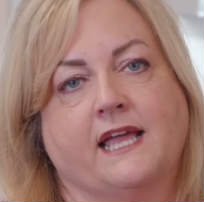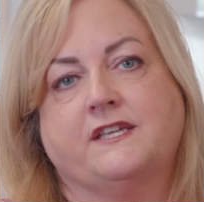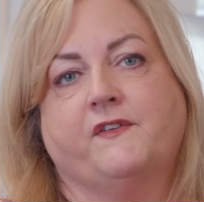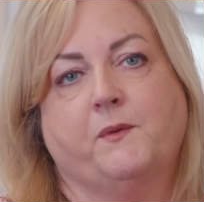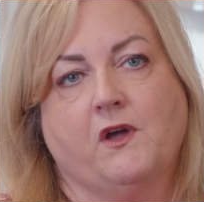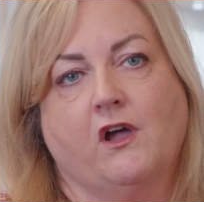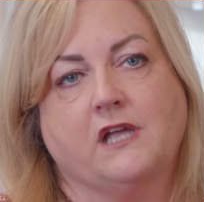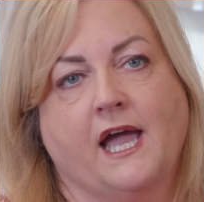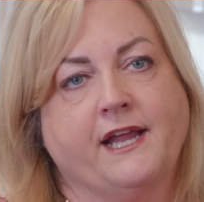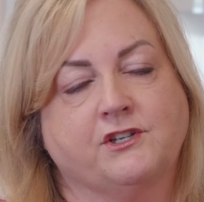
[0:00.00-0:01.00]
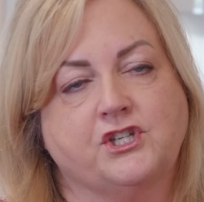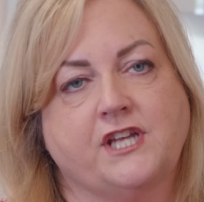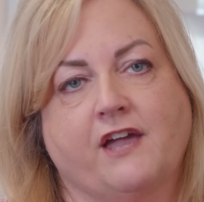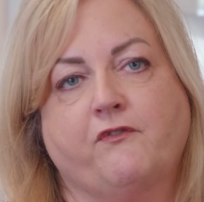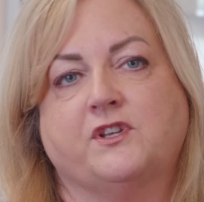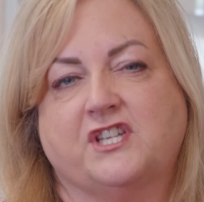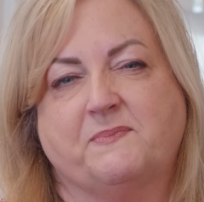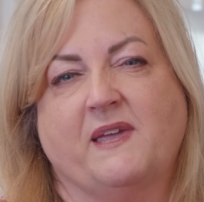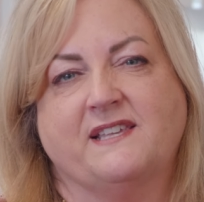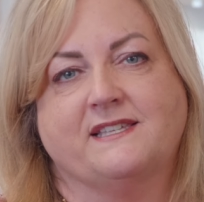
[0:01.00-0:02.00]
activity we call Iron Chef, which is
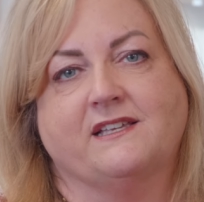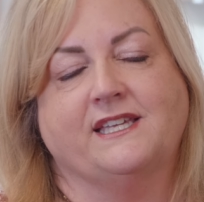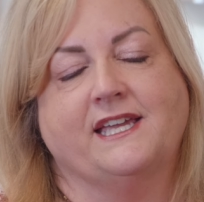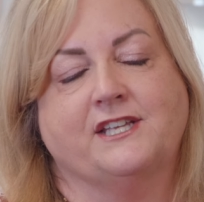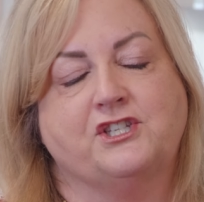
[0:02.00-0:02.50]
basically a